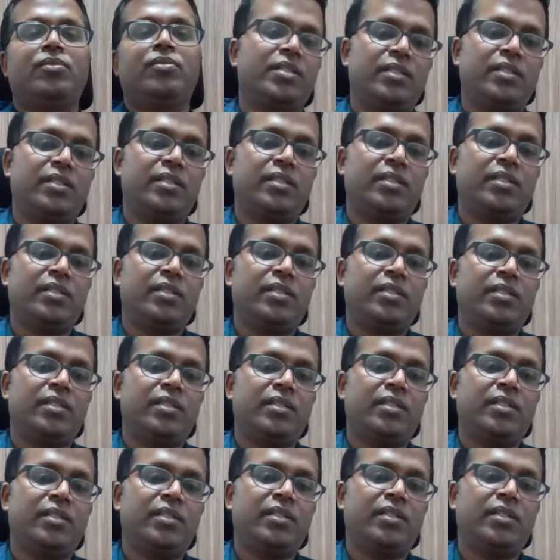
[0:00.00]
do it,
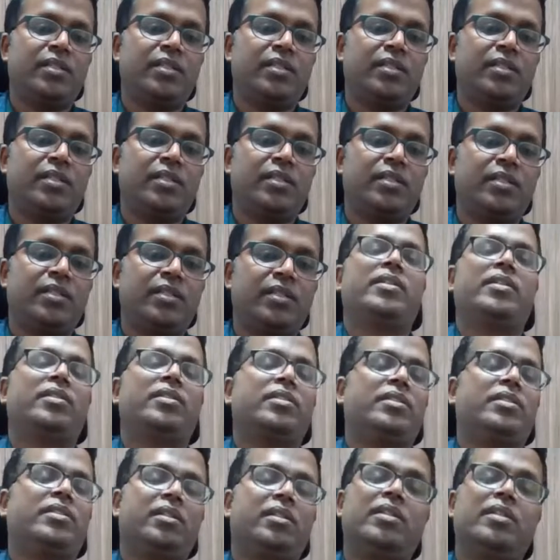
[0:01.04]
they should understand the
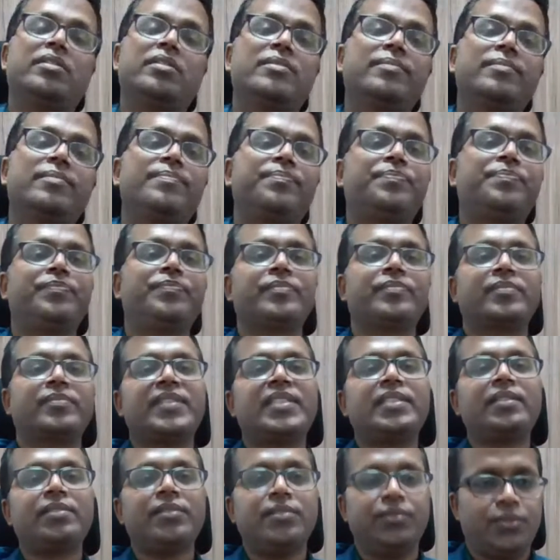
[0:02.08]
correct or not.
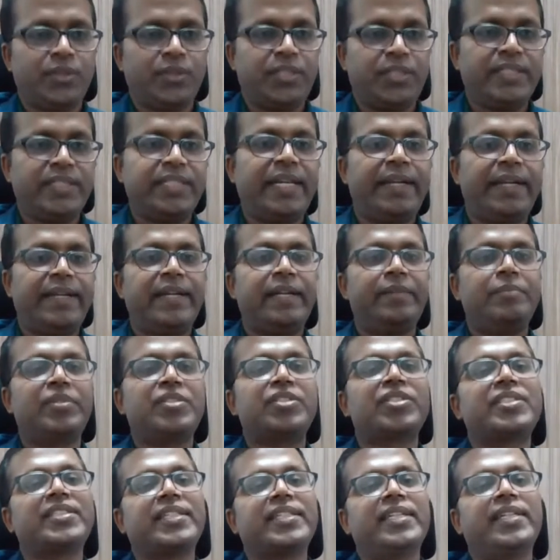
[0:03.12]
So at the end, I
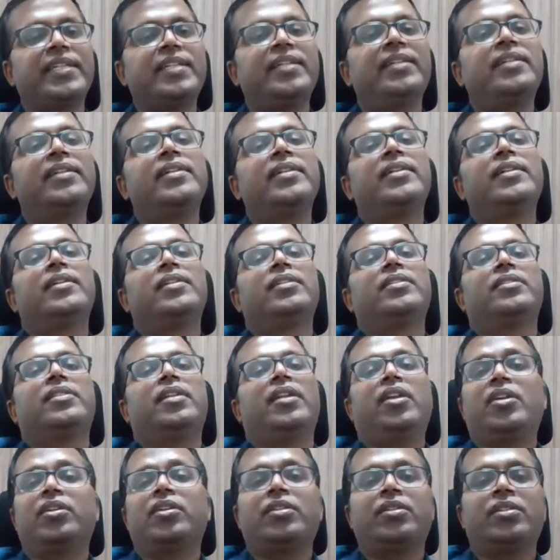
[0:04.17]
must say, the
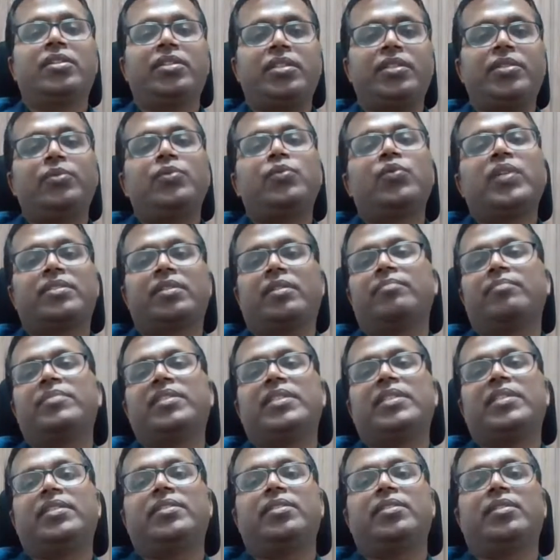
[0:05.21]
longer you wait for
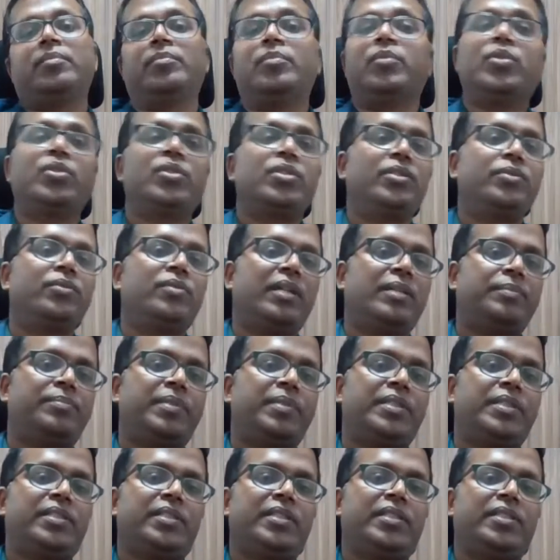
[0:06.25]
something, the more you
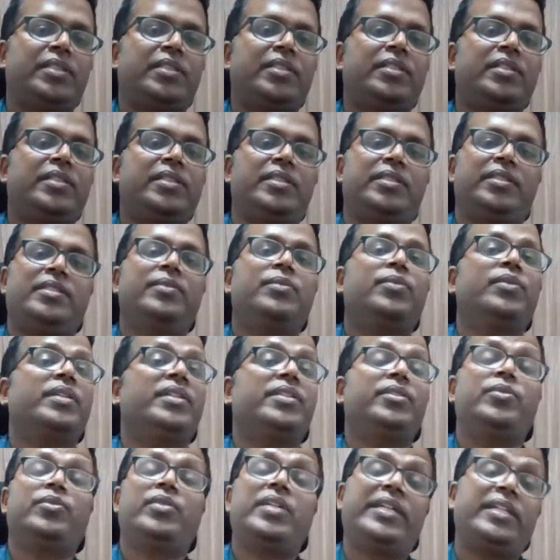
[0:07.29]
appreciate it
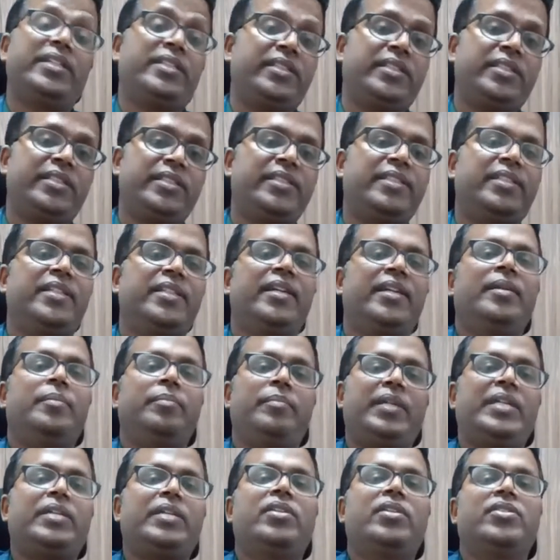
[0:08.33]
when you get it,
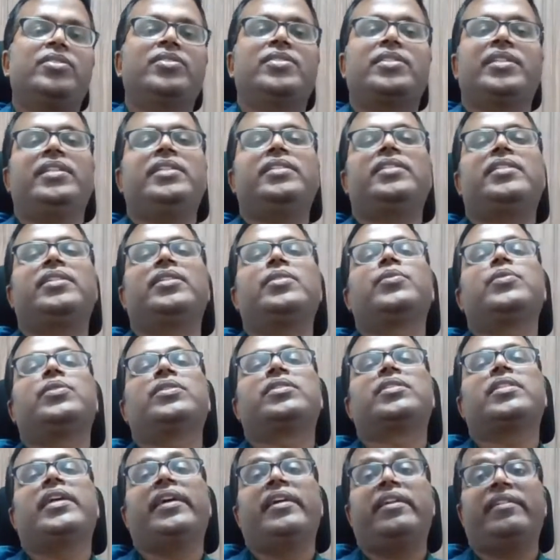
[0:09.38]
because anything
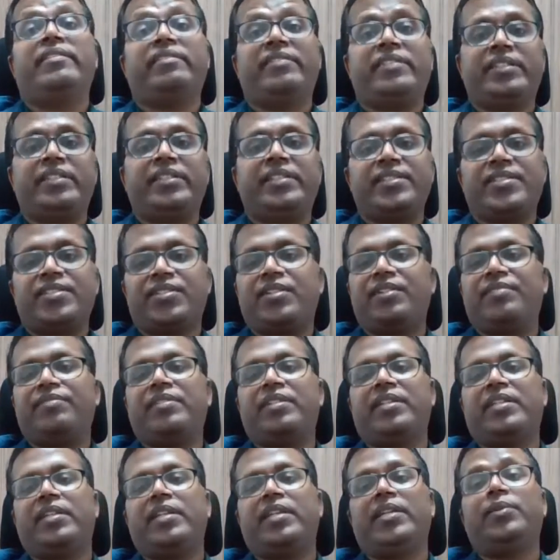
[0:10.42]
worth having is
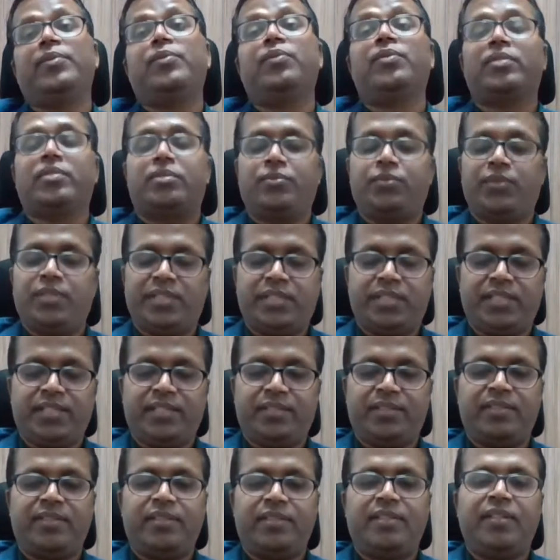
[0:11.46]
definitely worth waiting.
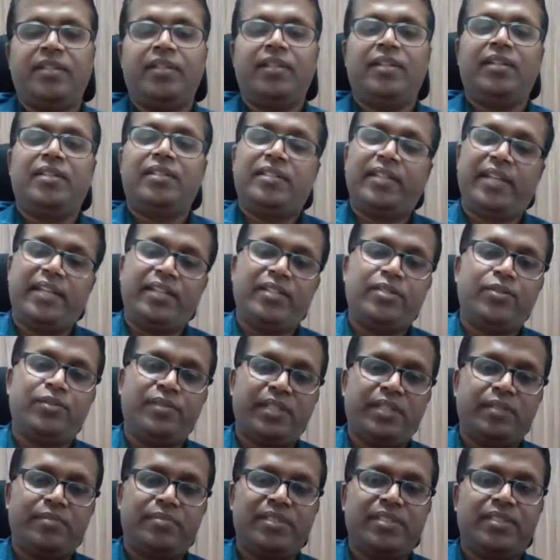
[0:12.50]
Thank you very
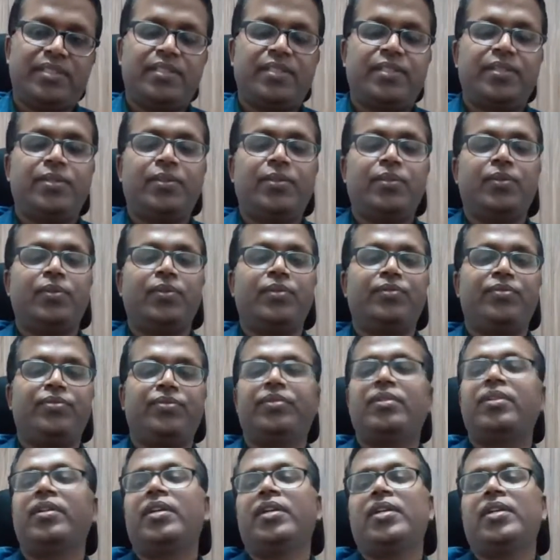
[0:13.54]
much. Hope
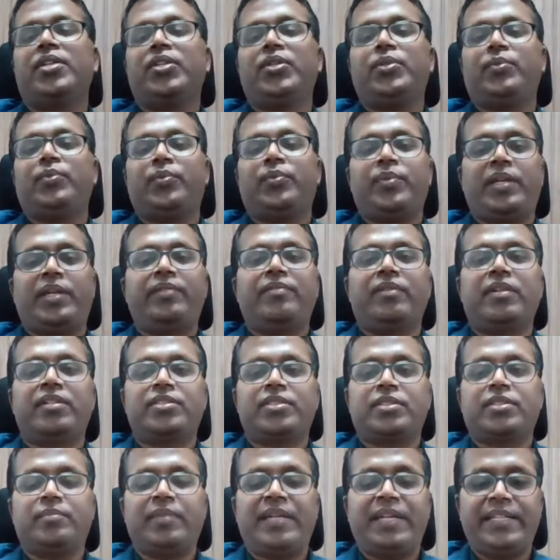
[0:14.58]
you people have got some
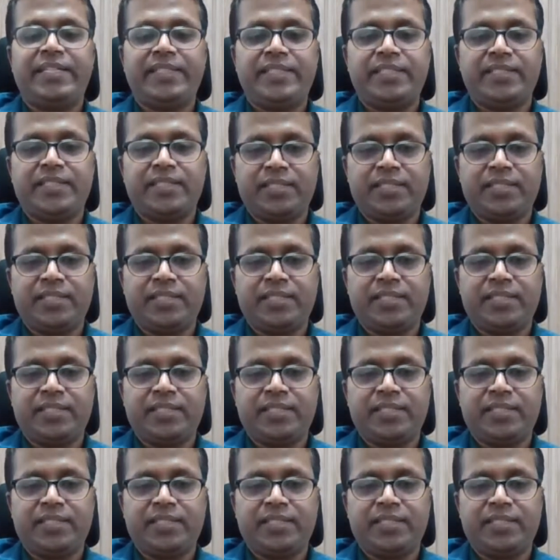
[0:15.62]
idea